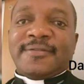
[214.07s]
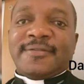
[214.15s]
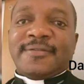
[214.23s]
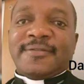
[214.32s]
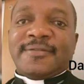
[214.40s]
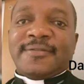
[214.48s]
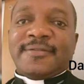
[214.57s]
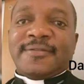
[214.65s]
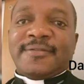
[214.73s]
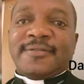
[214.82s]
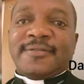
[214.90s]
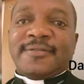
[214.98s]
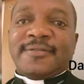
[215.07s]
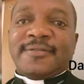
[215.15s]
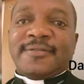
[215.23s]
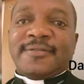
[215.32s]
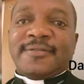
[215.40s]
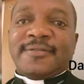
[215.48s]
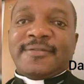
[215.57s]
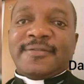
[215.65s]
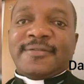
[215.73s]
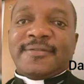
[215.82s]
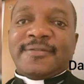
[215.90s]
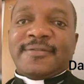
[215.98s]

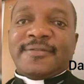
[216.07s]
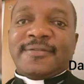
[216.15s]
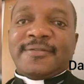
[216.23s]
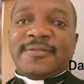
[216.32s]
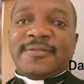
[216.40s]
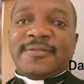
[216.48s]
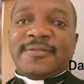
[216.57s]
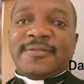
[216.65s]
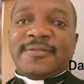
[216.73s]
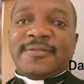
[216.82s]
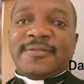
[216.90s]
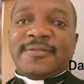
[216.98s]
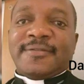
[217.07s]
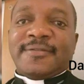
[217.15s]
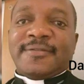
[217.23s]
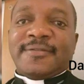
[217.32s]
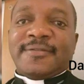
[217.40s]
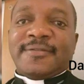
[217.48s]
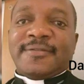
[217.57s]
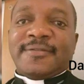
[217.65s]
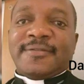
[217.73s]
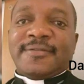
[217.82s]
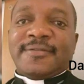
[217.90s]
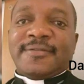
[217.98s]

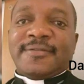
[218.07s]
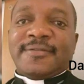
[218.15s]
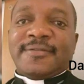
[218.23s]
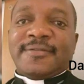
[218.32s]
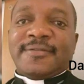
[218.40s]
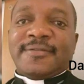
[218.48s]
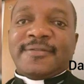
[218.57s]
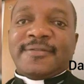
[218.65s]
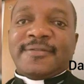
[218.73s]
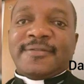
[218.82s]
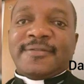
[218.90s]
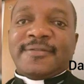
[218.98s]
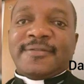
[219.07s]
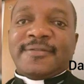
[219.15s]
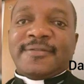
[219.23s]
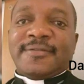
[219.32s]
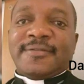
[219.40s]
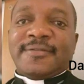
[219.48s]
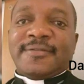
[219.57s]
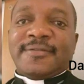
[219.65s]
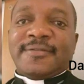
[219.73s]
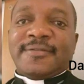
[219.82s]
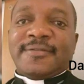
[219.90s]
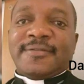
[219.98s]

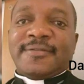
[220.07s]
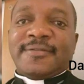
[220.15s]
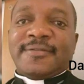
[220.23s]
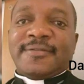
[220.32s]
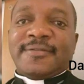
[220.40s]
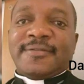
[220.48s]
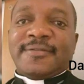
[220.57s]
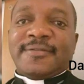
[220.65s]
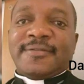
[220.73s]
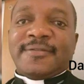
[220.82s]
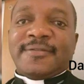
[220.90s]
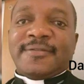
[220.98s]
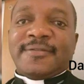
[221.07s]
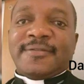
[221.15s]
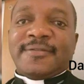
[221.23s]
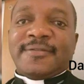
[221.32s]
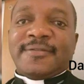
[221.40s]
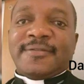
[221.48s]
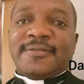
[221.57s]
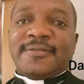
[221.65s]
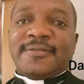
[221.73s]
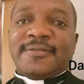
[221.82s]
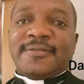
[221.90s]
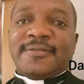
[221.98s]
The face doesn't move, so there is nothing to read.